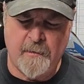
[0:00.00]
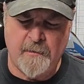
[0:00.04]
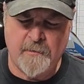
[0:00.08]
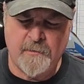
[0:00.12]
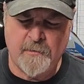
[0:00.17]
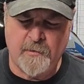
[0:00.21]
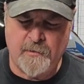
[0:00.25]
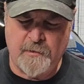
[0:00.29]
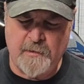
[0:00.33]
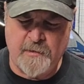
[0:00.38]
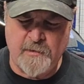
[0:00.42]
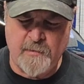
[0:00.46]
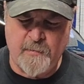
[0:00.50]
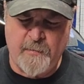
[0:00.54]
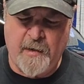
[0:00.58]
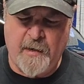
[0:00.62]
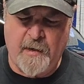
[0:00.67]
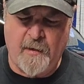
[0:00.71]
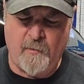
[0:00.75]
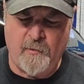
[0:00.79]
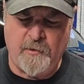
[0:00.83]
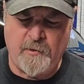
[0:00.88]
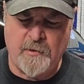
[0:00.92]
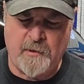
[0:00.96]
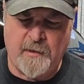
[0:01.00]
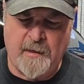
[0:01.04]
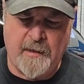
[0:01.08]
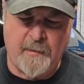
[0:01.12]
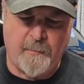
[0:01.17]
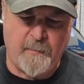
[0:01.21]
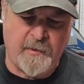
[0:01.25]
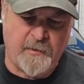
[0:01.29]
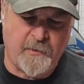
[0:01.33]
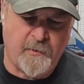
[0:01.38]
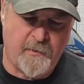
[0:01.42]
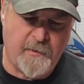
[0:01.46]
So it doesn't matter which leg,
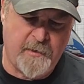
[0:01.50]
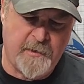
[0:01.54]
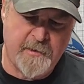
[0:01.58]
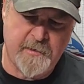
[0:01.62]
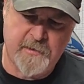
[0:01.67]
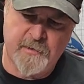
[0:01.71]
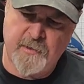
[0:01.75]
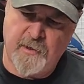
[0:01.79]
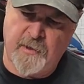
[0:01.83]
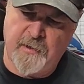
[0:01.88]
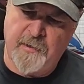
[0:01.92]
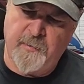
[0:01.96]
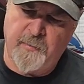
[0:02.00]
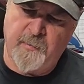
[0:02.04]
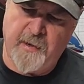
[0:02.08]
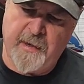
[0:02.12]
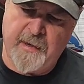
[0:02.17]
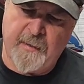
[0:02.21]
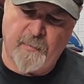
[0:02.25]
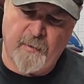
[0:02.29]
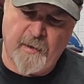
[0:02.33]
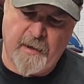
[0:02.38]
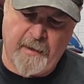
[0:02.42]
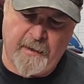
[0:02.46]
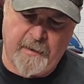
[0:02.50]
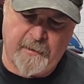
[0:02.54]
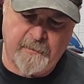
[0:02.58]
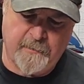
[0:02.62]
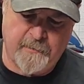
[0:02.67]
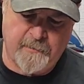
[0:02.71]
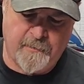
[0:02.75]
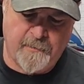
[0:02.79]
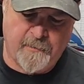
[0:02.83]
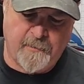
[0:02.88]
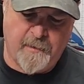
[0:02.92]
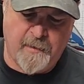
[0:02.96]
but there is on the brake brackets,
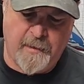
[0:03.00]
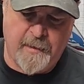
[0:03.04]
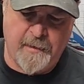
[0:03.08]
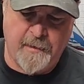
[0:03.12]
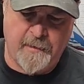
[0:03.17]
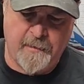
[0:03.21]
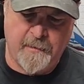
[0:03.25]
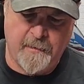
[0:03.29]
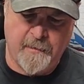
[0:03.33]
all right?